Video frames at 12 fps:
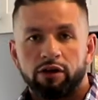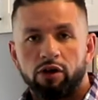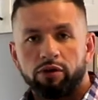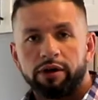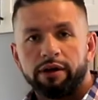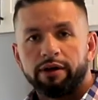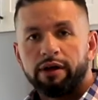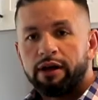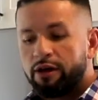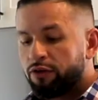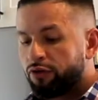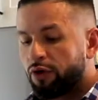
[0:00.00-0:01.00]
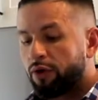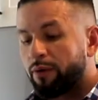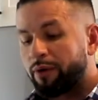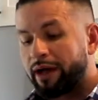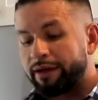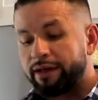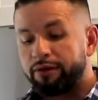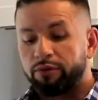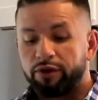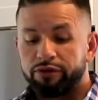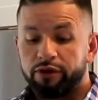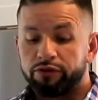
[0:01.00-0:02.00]
coconut. So what I did
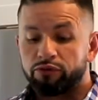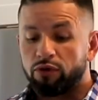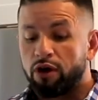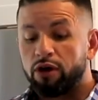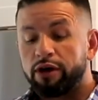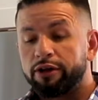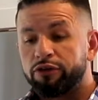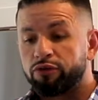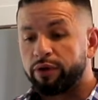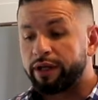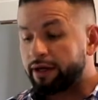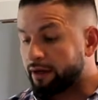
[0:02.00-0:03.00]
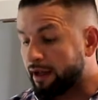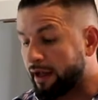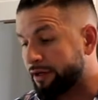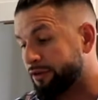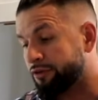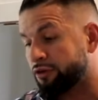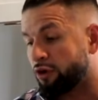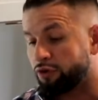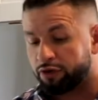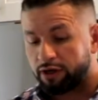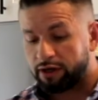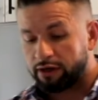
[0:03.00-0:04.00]
was, it's raw, unsweetened. I just
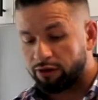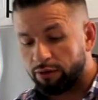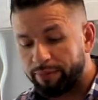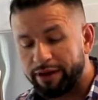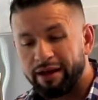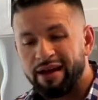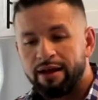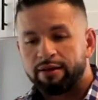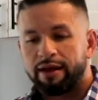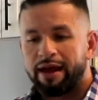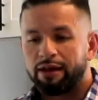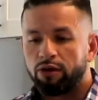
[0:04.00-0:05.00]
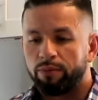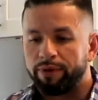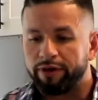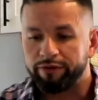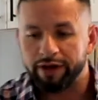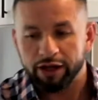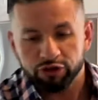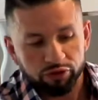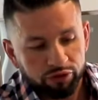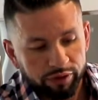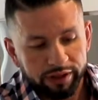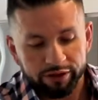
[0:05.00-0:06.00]
toasted it a little bit to add a little bit of natural
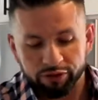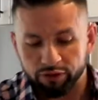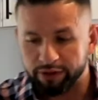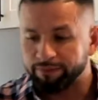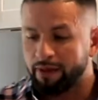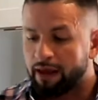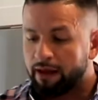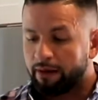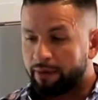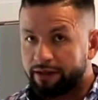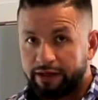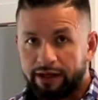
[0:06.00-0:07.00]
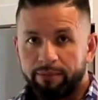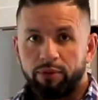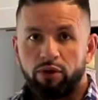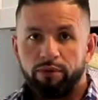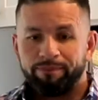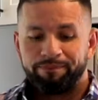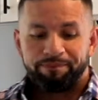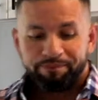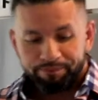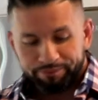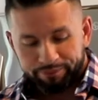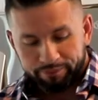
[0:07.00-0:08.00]
sweetness to it. I'm gonna take a bowl
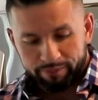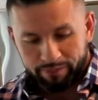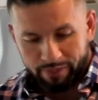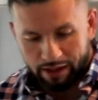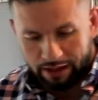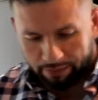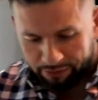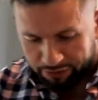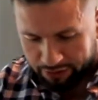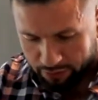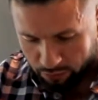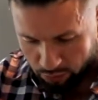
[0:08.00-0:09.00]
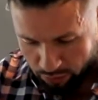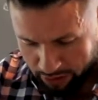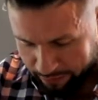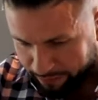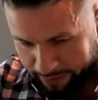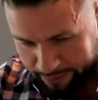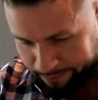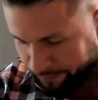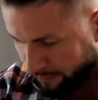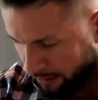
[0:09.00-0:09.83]
and I'm just gonna rough